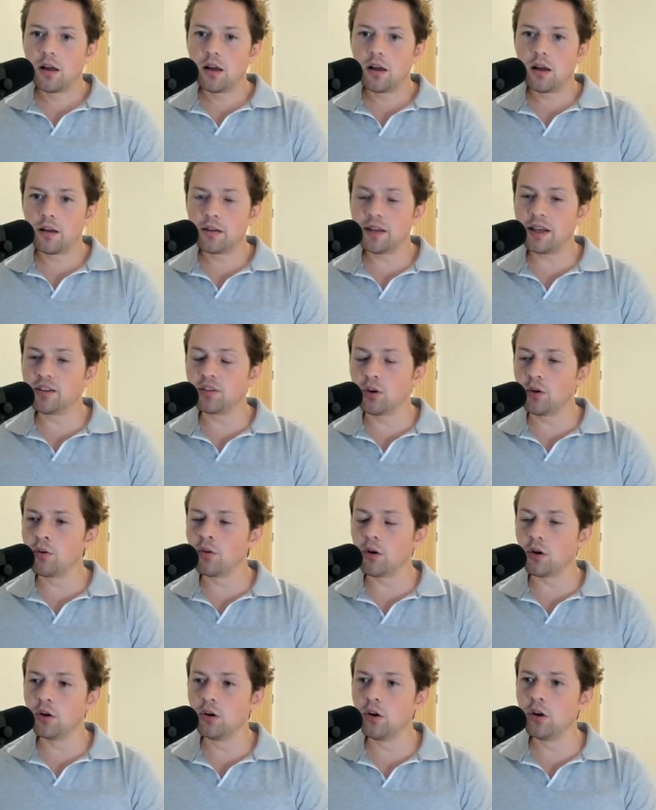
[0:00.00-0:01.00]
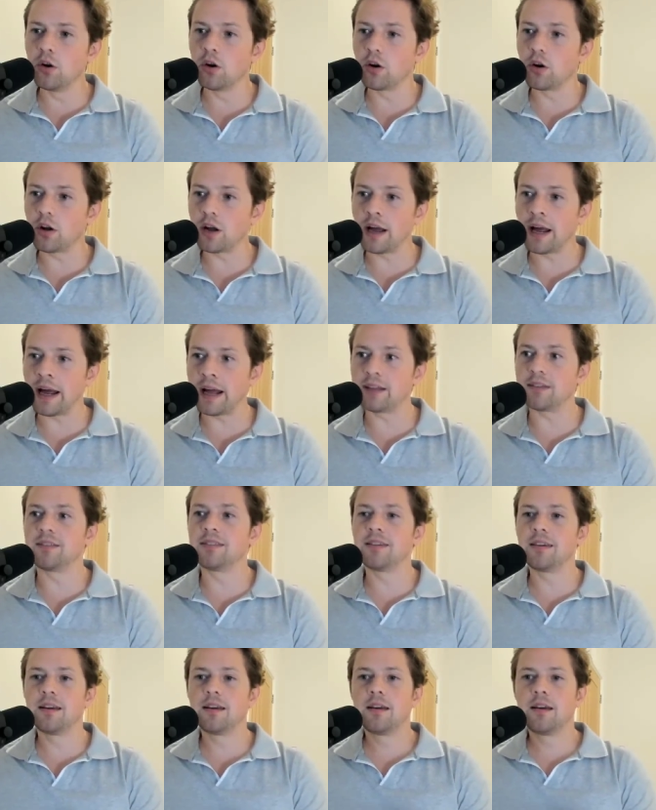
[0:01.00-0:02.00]
they do not look at
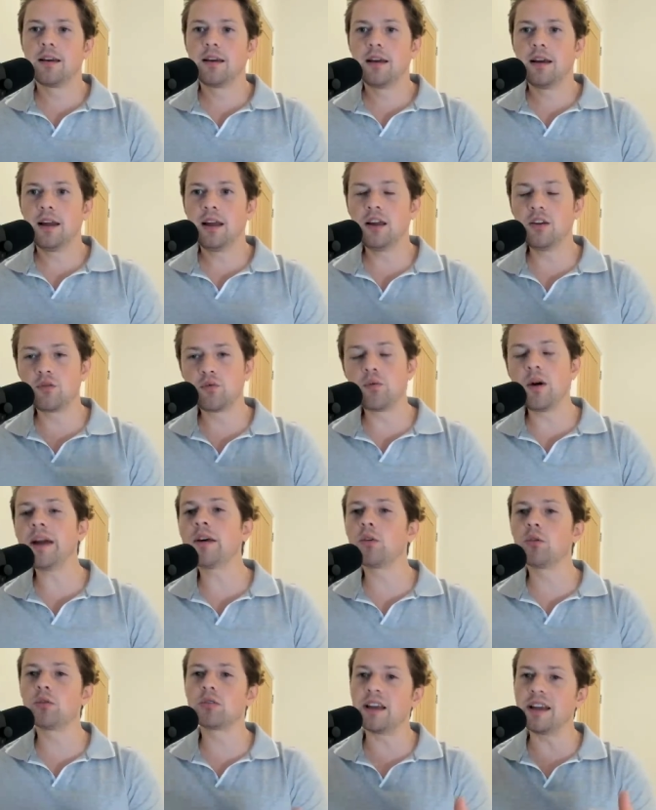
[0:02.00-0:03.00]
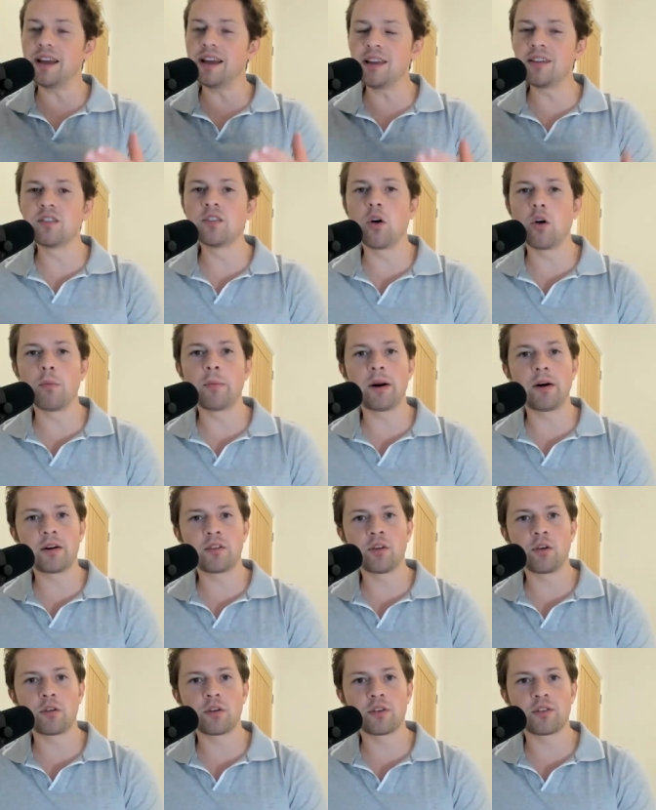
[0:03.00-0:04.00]
his record. It is not a
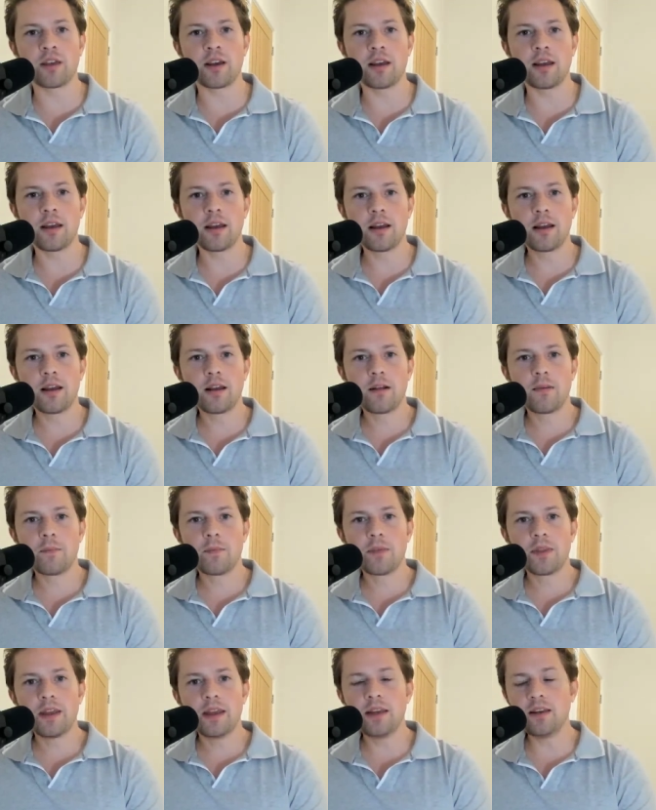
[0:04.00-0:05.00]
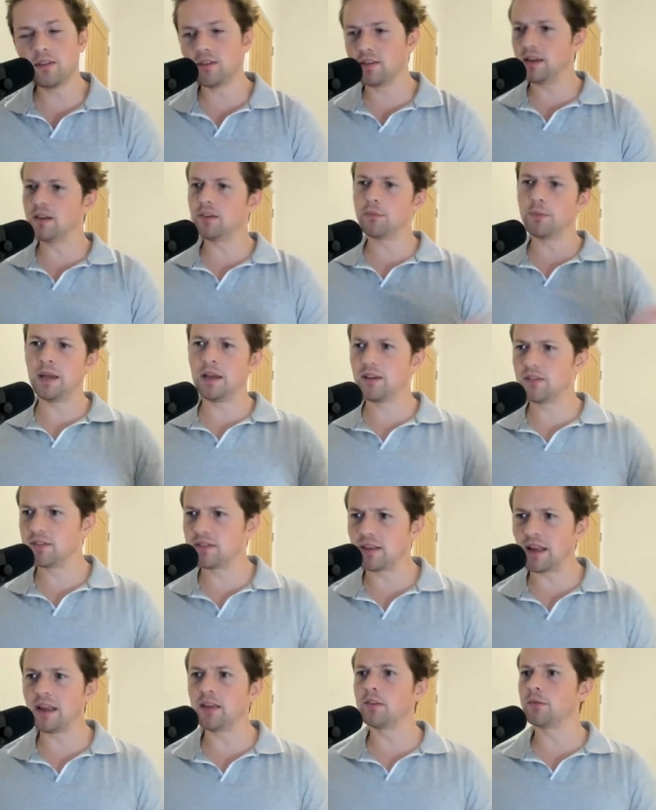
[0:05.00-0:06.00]
meritocracy. He's seen as being a
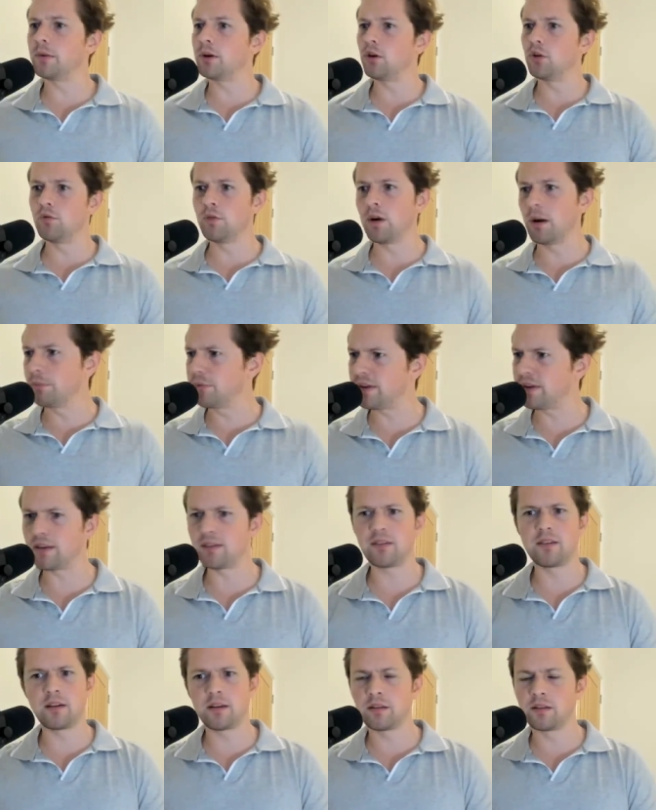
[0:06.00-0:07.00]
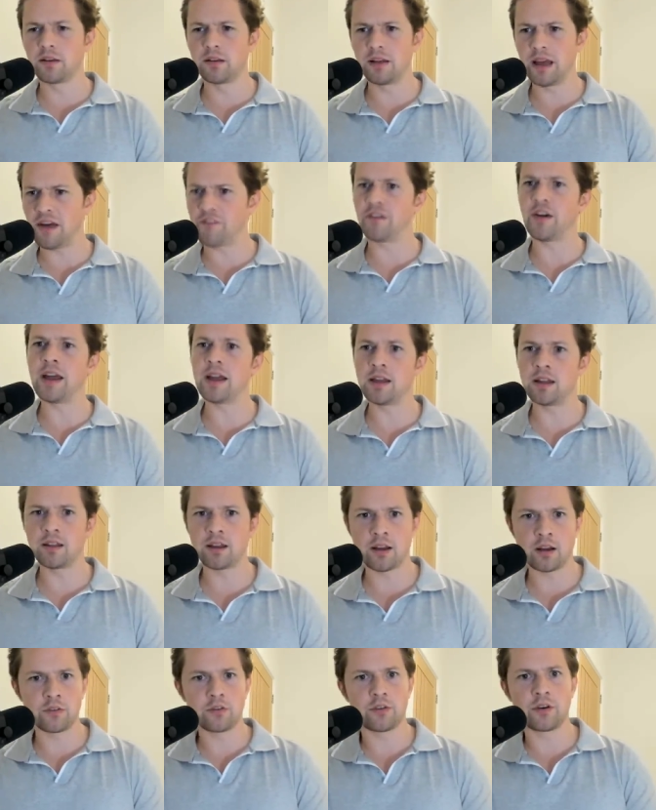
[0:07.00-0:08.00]
statesman who represents the, the FA and the
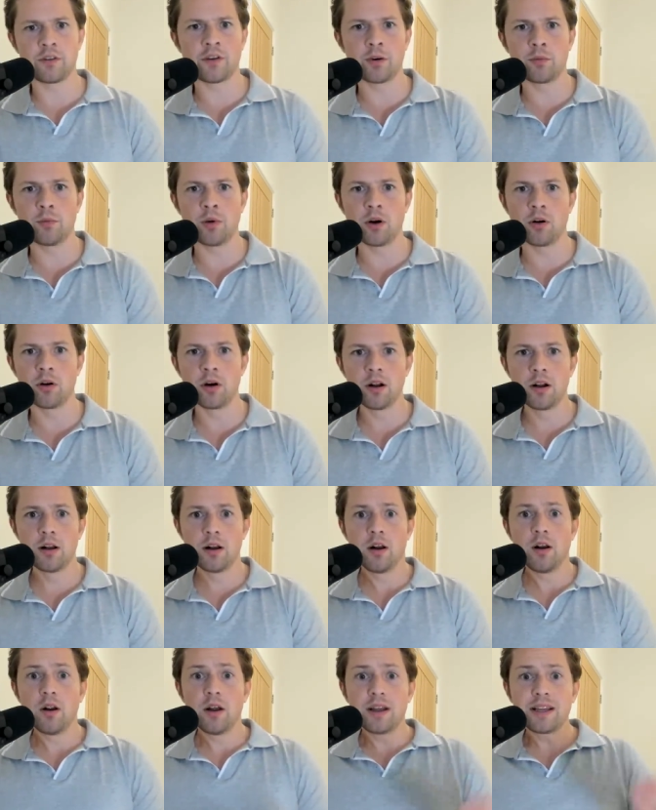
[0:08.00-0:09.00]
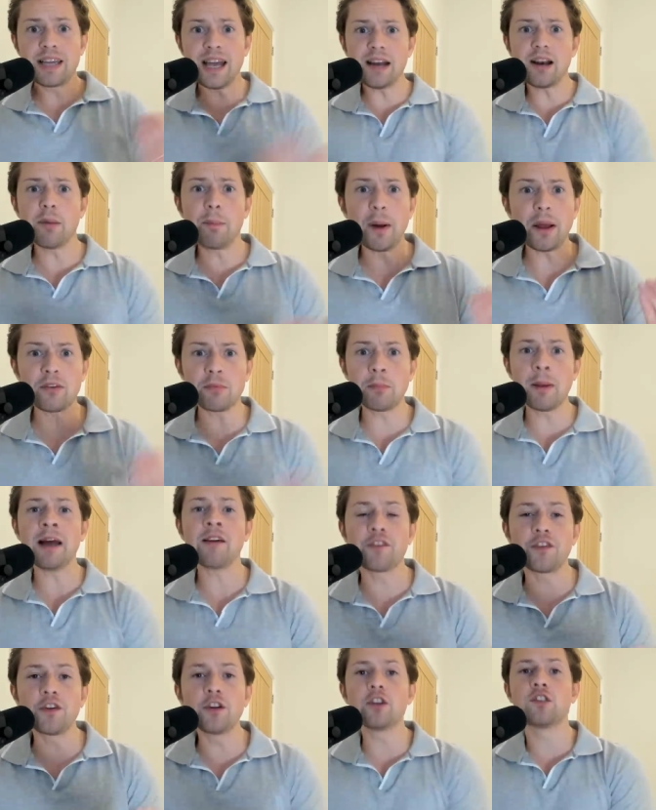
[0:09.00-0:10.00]
country very well. Get the best man
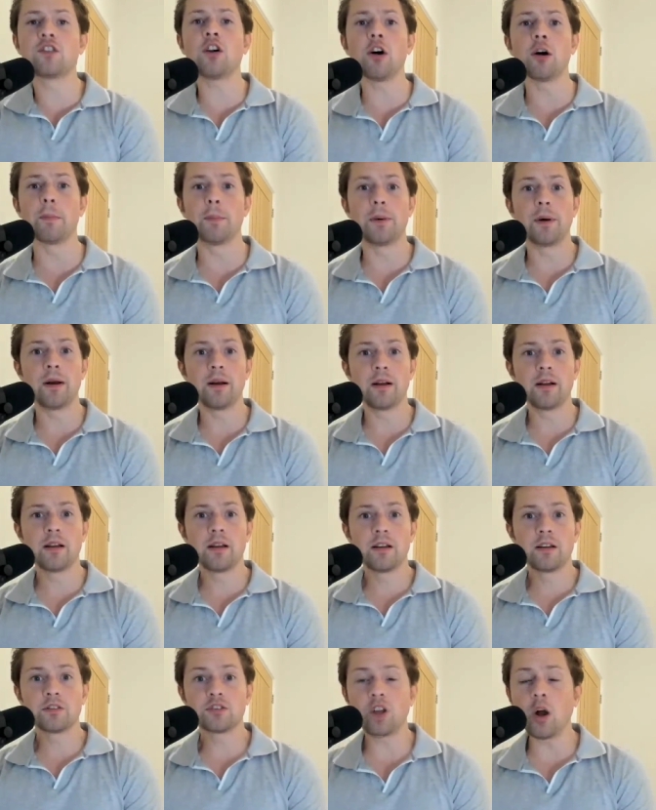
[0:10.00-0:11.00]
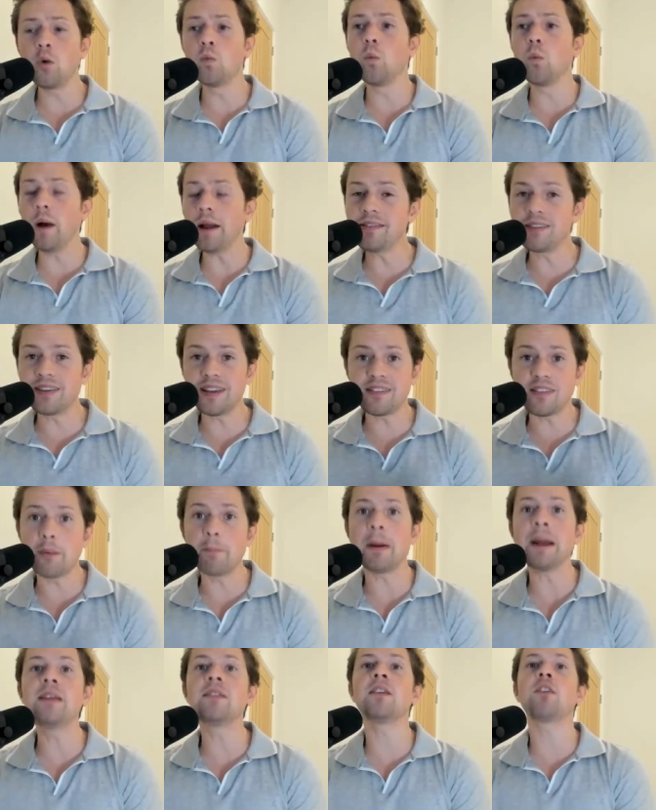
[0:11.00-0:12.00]
for the job. Don't waste this
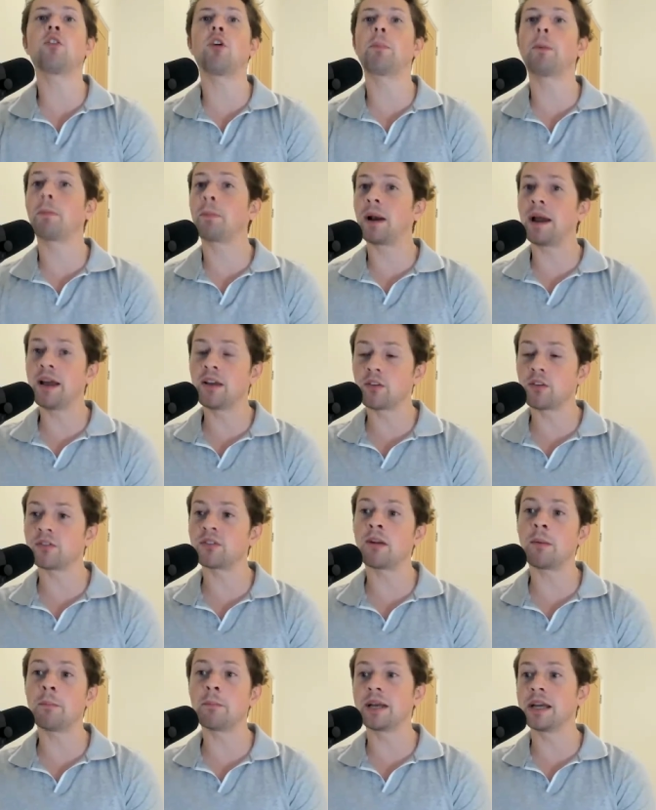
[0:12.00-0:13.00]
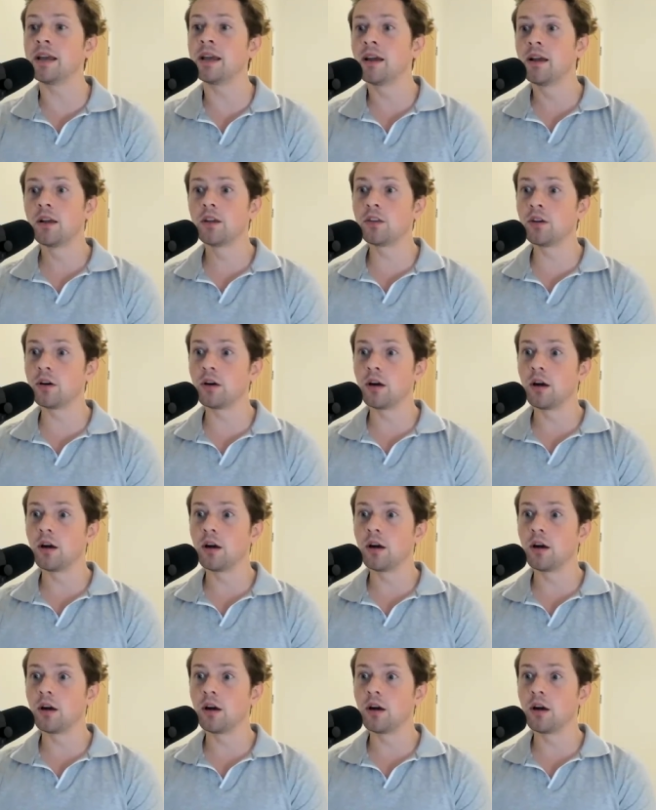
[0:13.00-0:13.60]
amazing crop of players on somebody that